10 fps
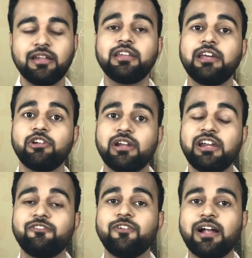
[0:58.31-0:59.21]
they would
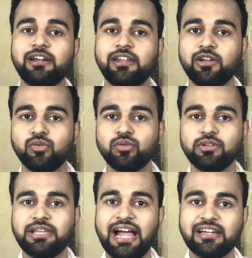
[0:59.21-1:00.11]
refund you
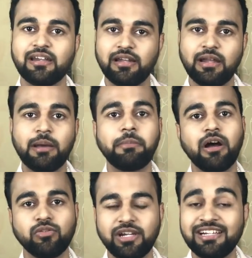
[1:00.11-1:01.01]
that amount,